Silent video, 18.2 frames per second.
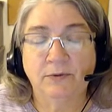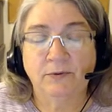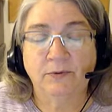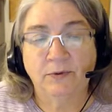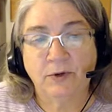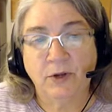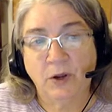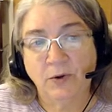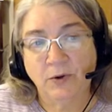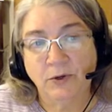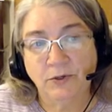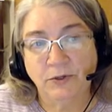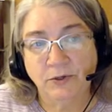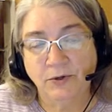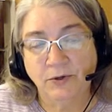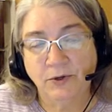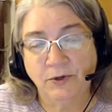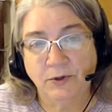go to
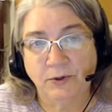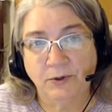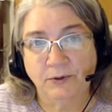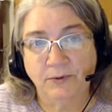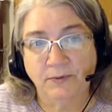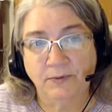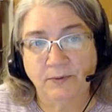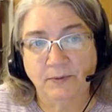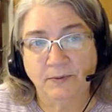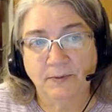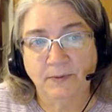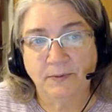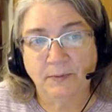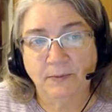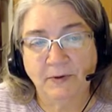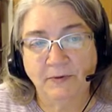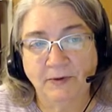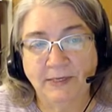do your
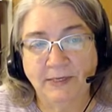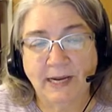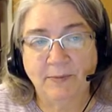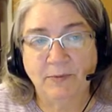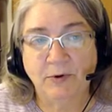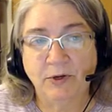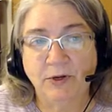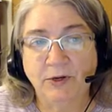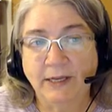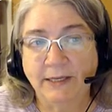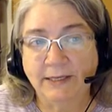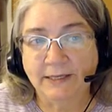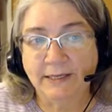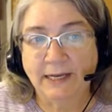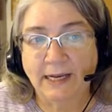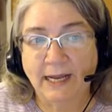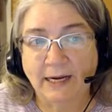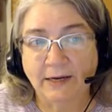pivot table, you can
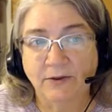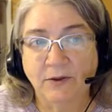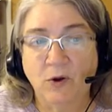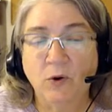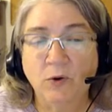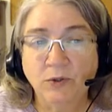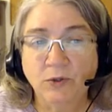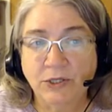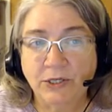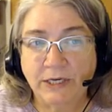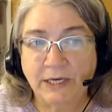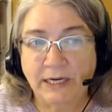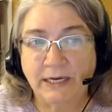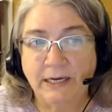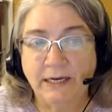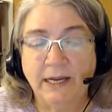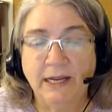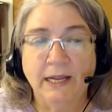select the whole
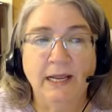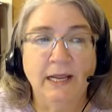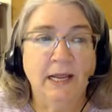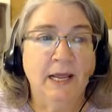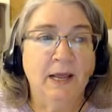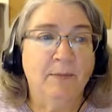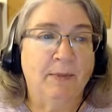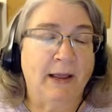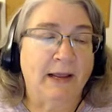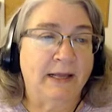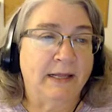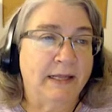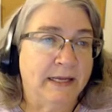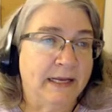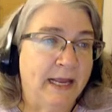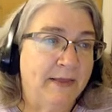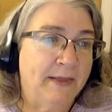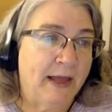sheet by
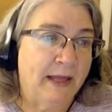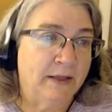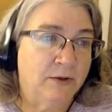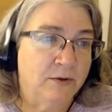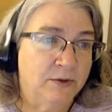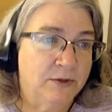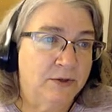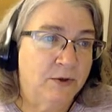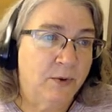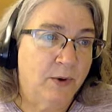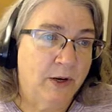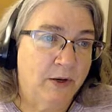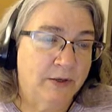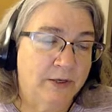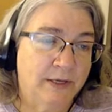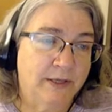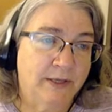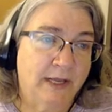clicking that little
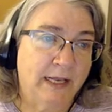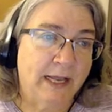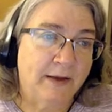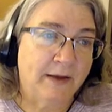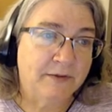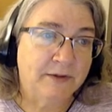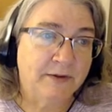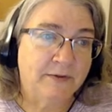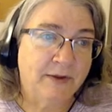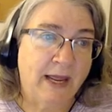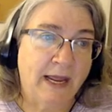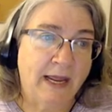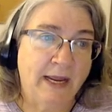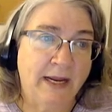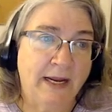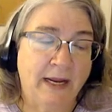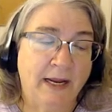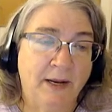square to the left of
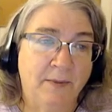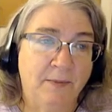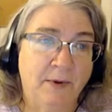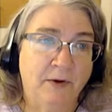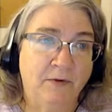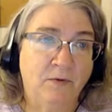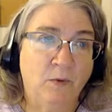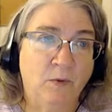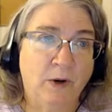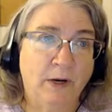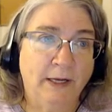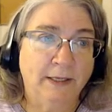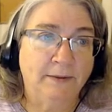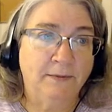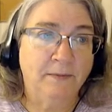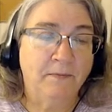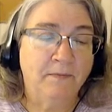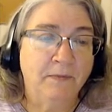A and above
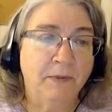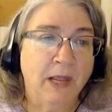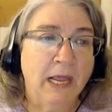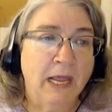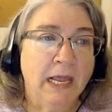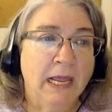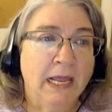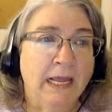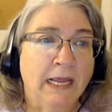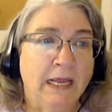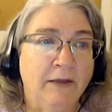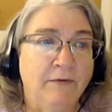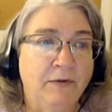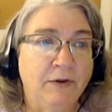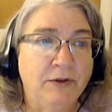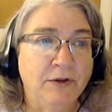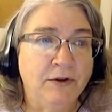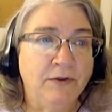1.
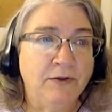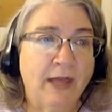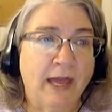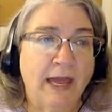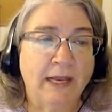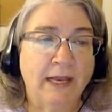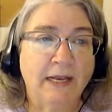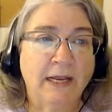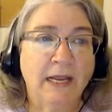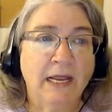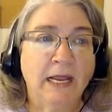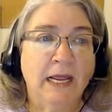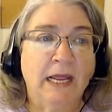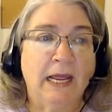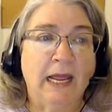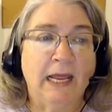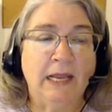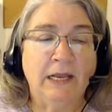If you do that
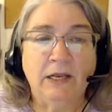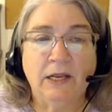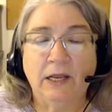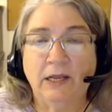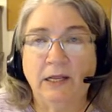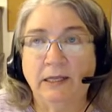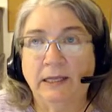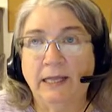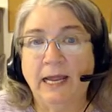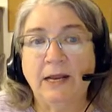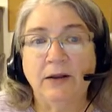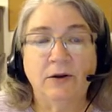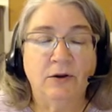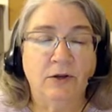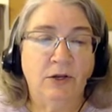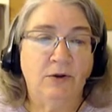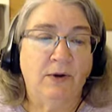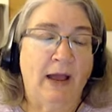and
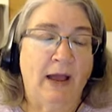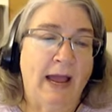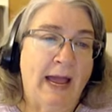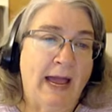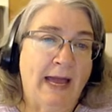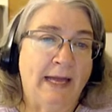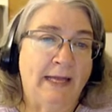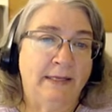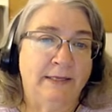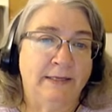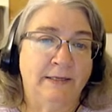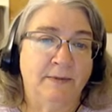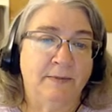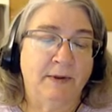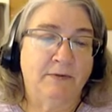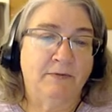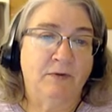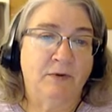later you add
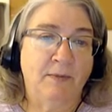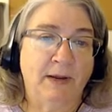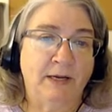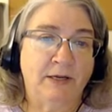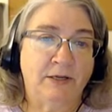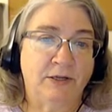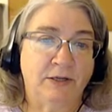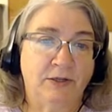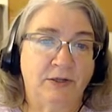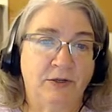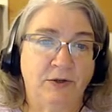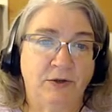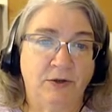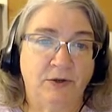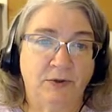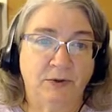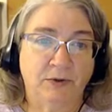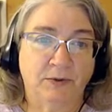some information to
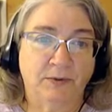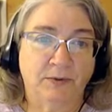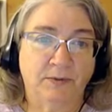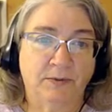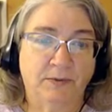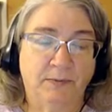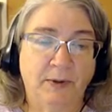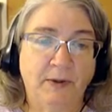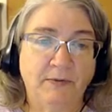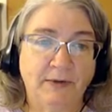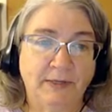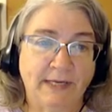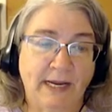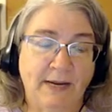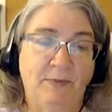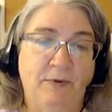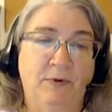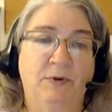your pivot
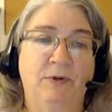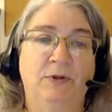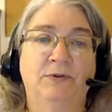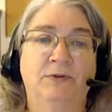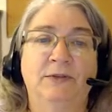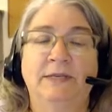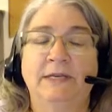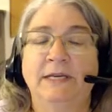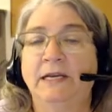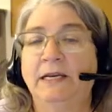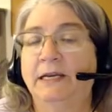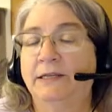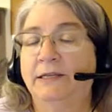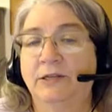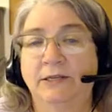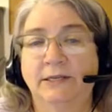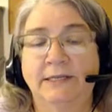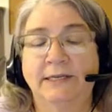table, you'll see
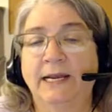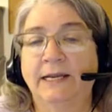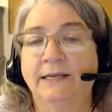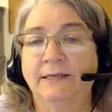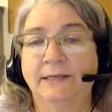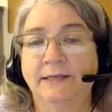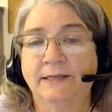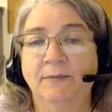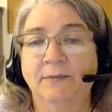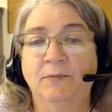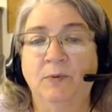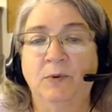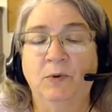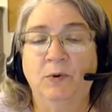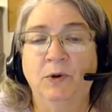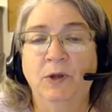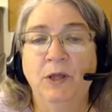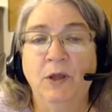it just takes a
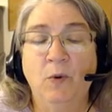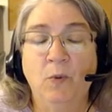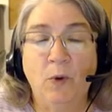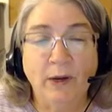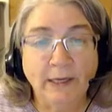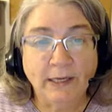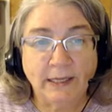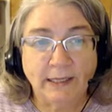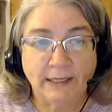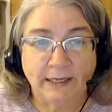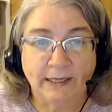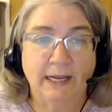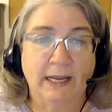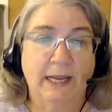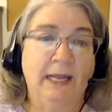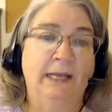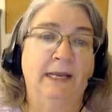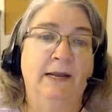simple one
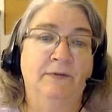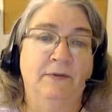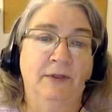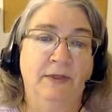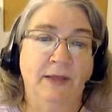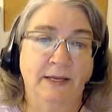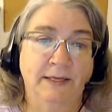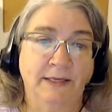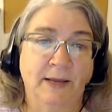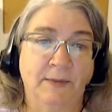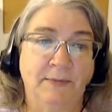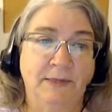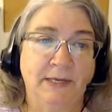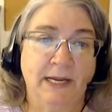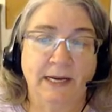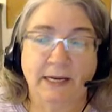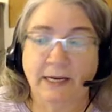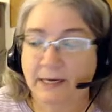click and everything's
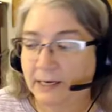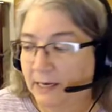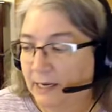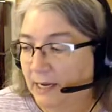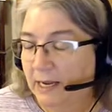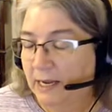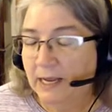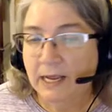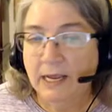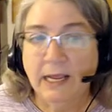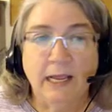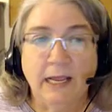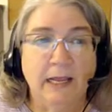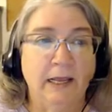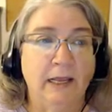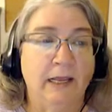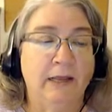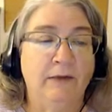updated.
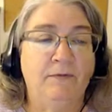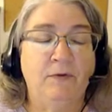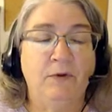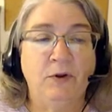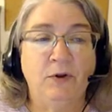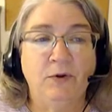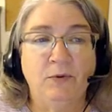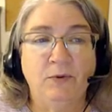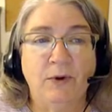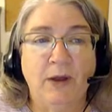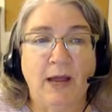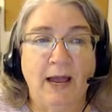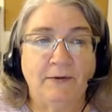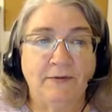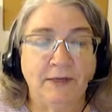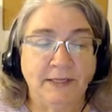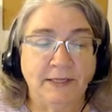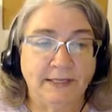If you
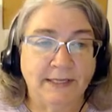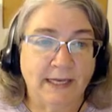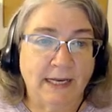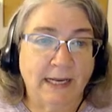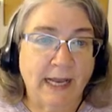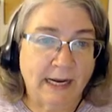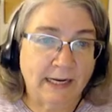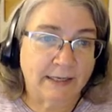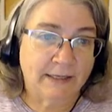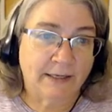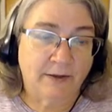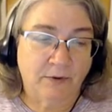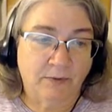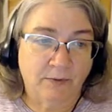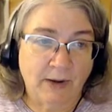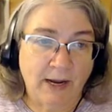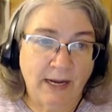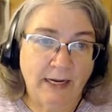have to select
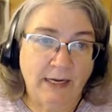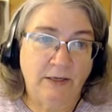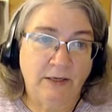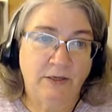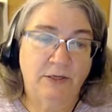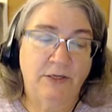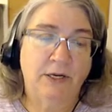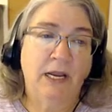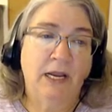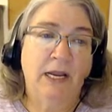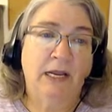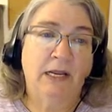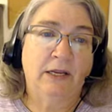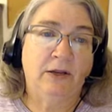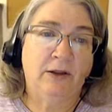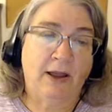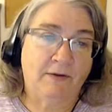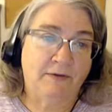the range,
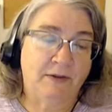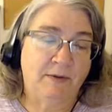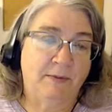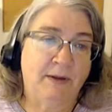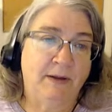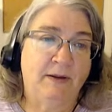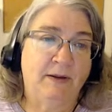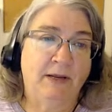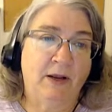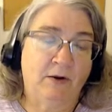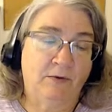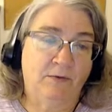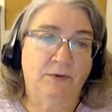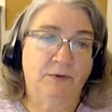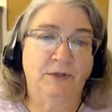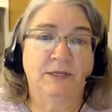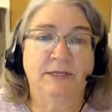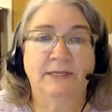you have to be
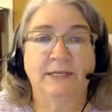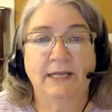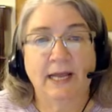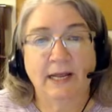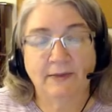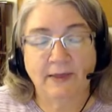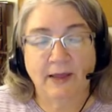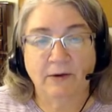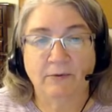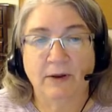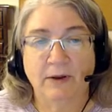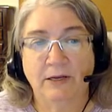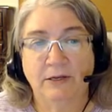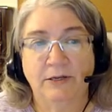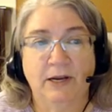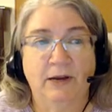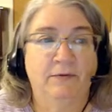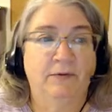careful to select that
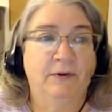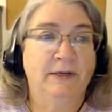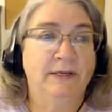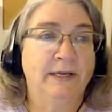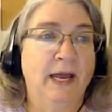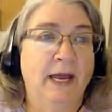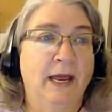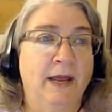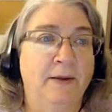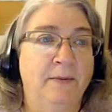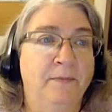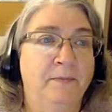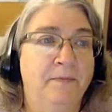range every time.